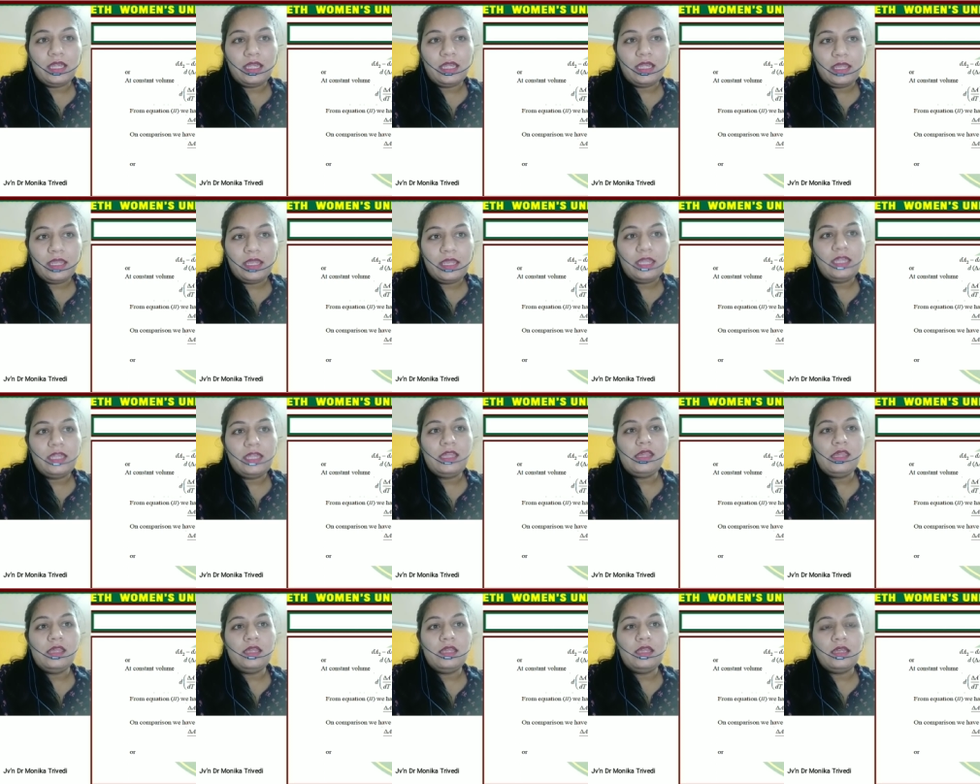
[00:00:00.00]

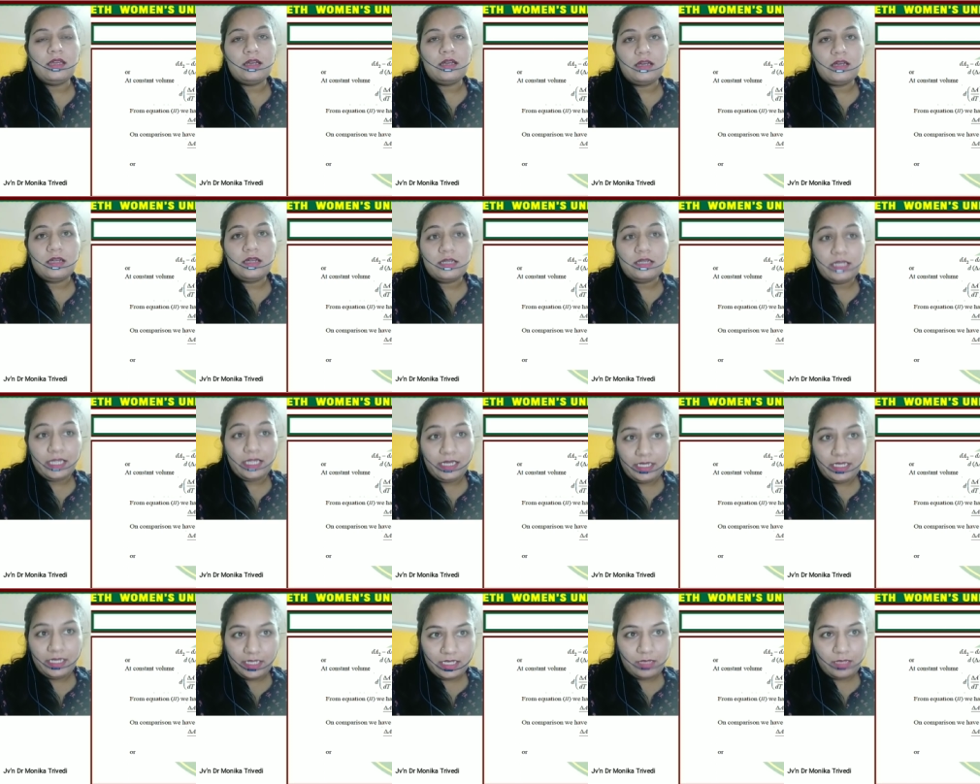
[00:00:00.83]
A del
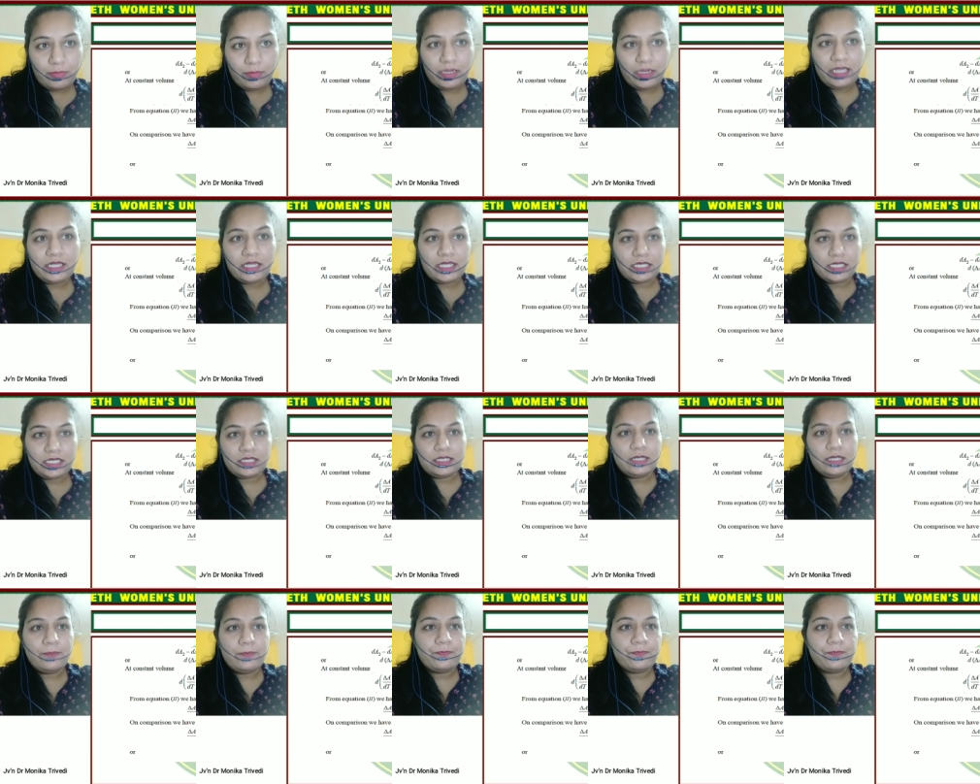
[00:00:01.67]
A by
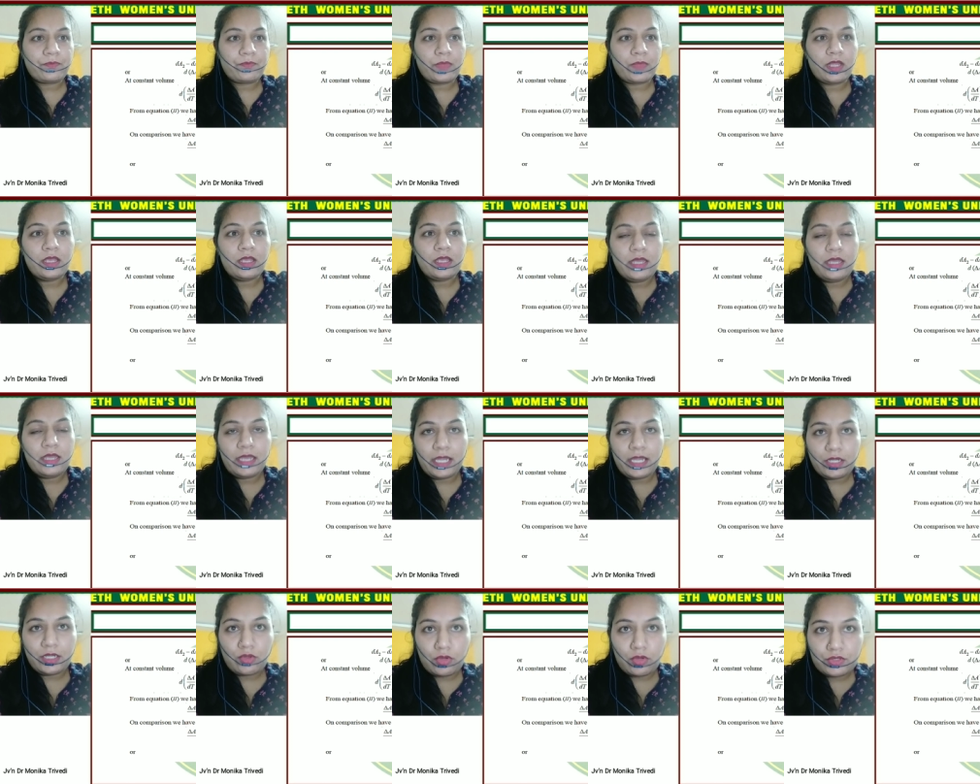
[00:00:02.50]
dt
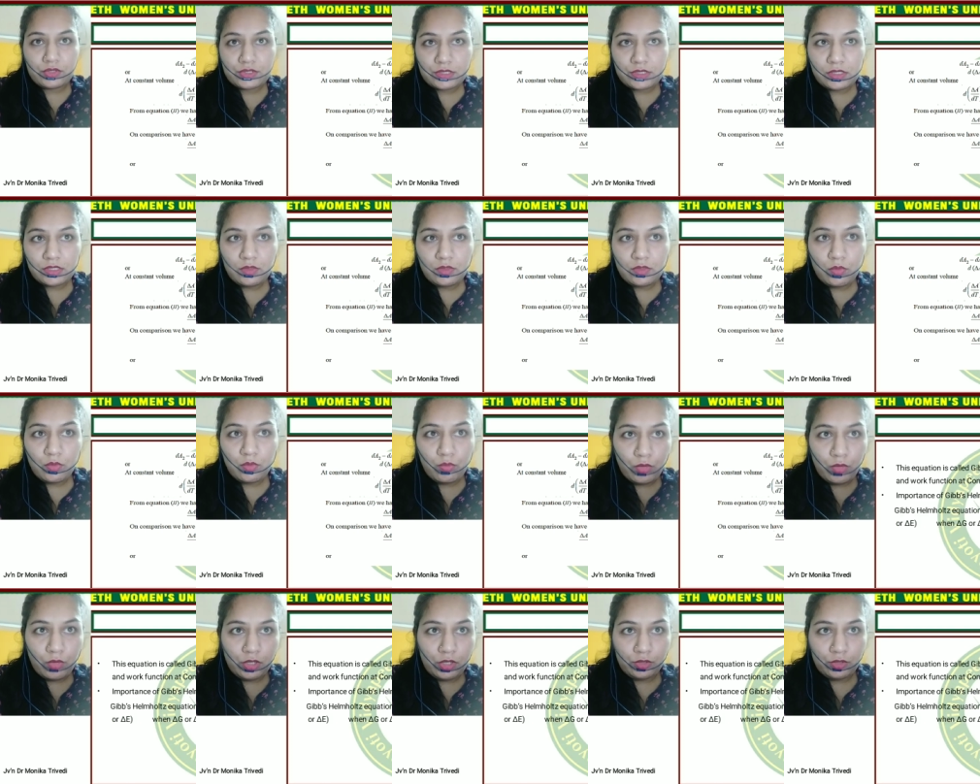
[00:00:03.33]
at constant
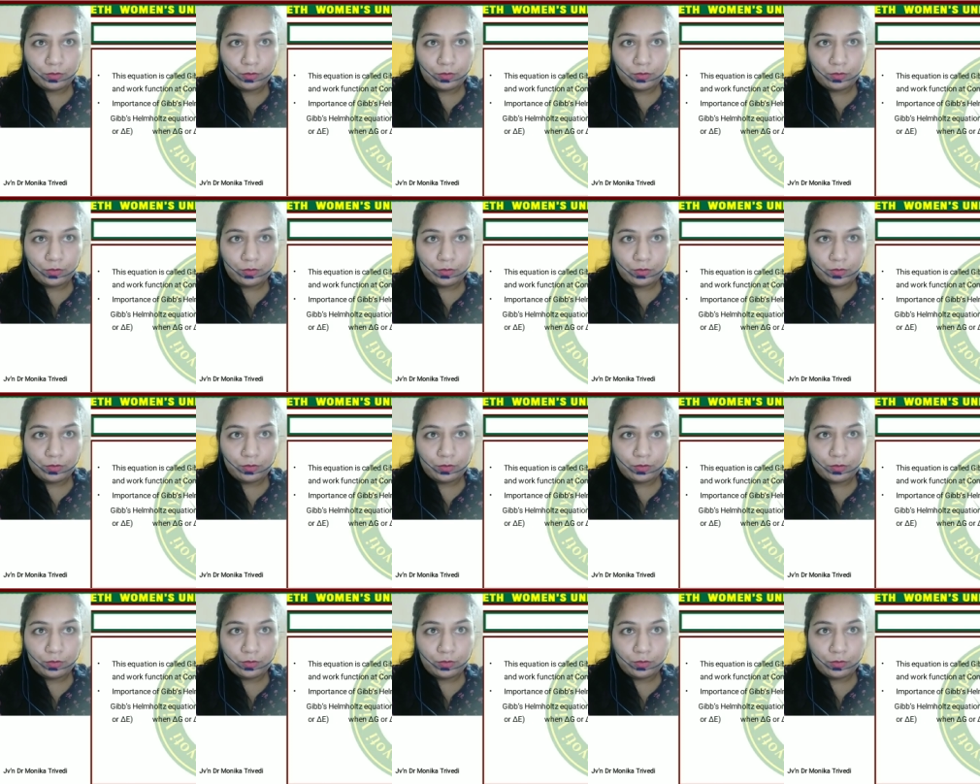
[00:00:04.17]
volume.